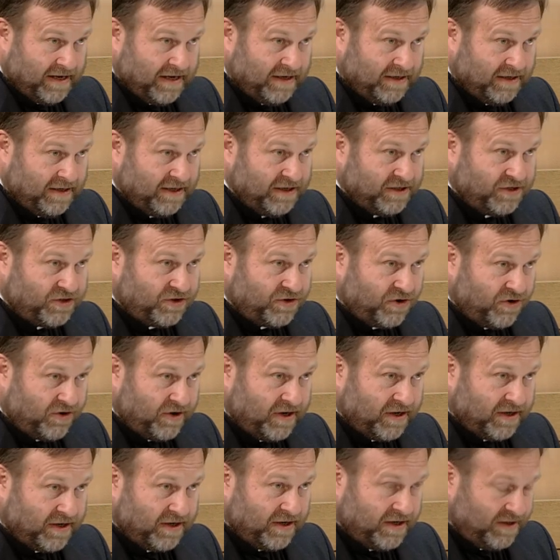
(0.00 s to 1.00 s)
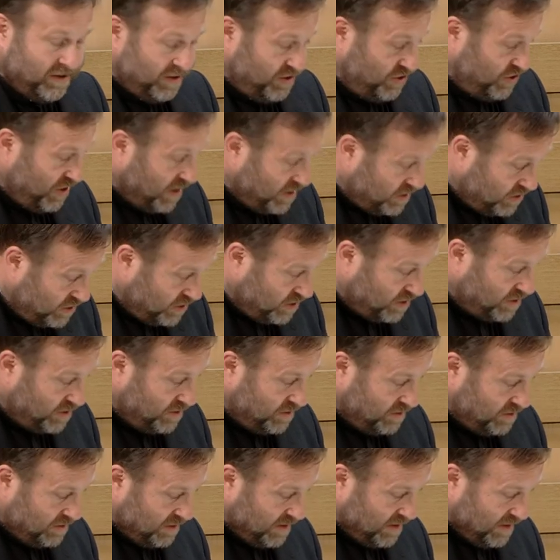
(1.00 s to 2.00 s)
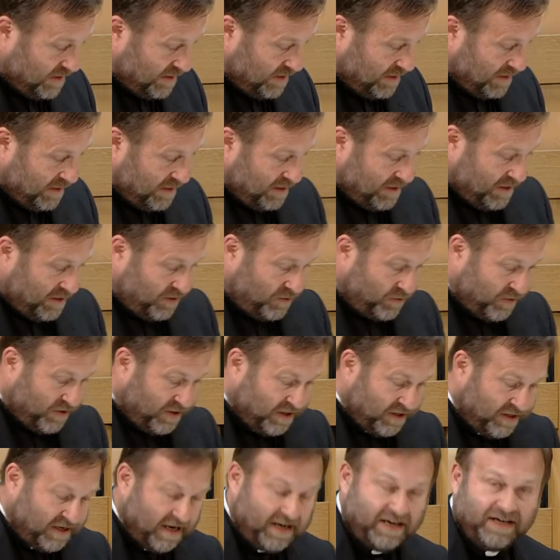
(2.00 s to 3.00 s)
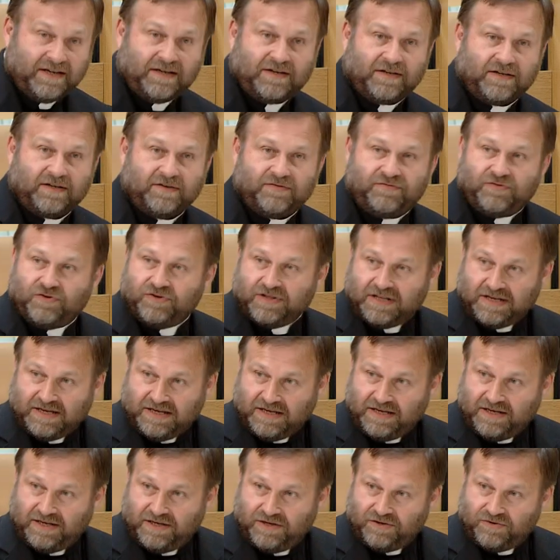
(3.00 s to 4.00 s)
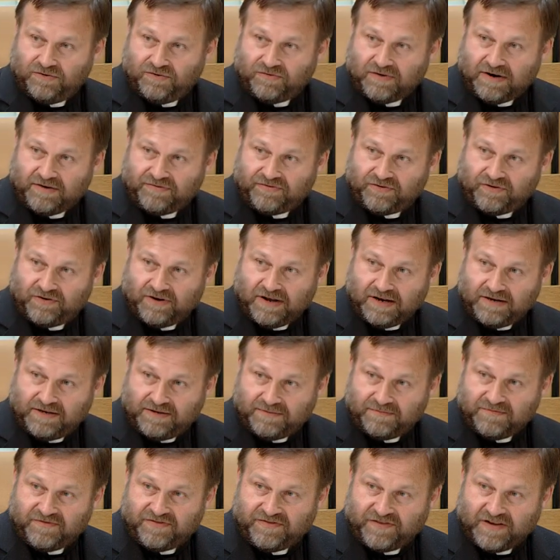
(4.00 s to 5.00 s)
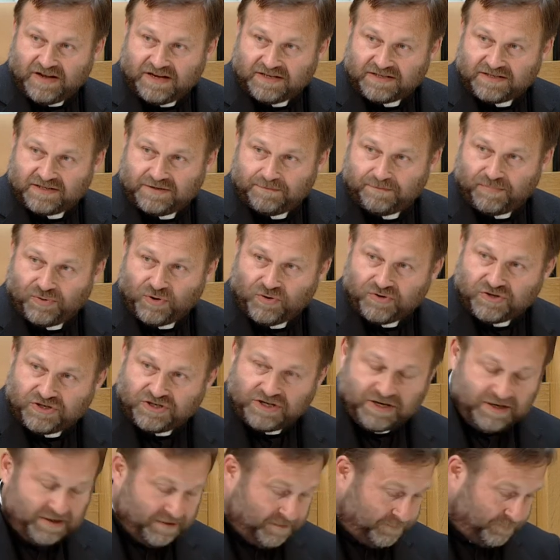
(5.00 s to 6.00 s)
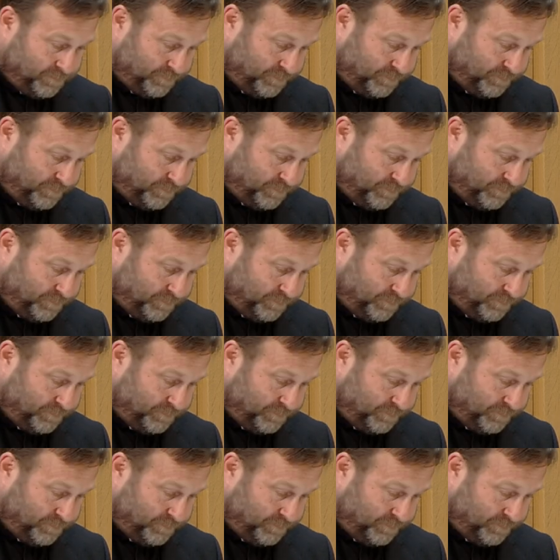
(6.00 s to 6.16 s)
an historic juncture with the date for the EU referendum fast approaching,